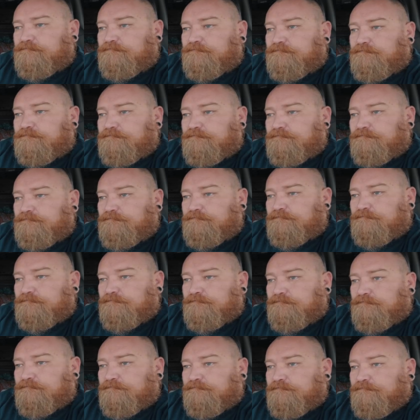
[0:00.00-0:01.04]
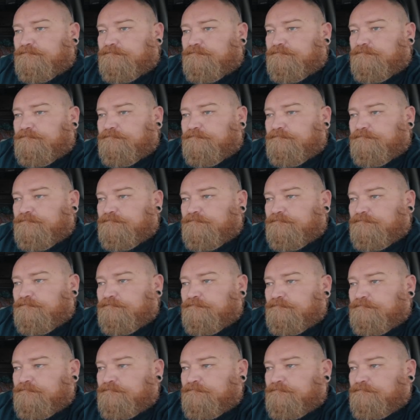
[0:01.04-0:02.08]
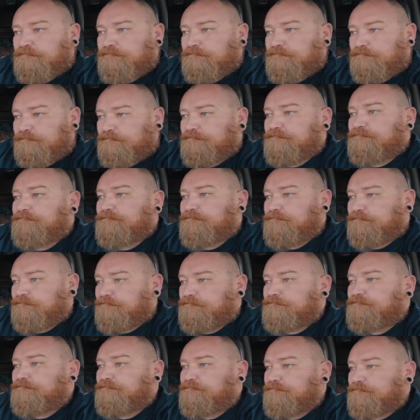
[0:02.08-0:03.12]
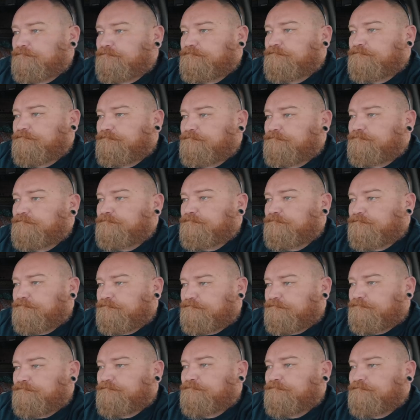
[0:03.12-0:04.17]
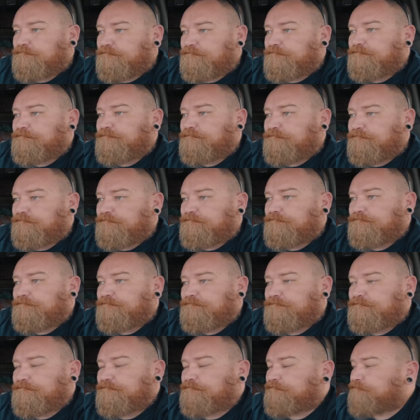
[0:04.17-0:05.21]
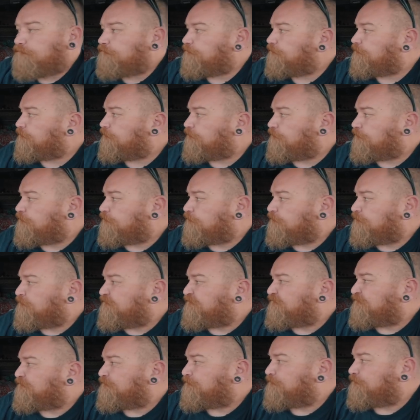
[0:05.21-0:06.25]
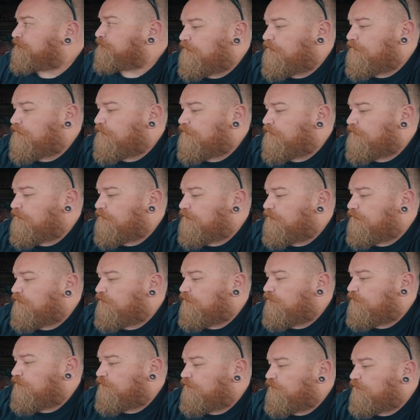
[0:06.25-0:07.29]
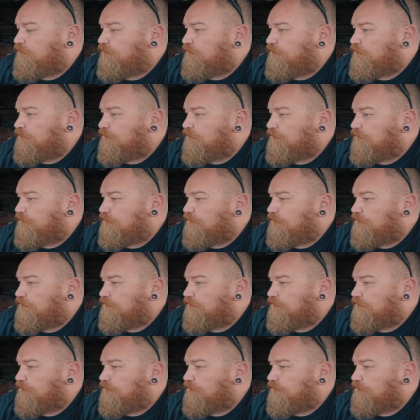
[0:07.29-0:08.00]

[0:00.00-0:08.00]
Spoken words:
(not speaking)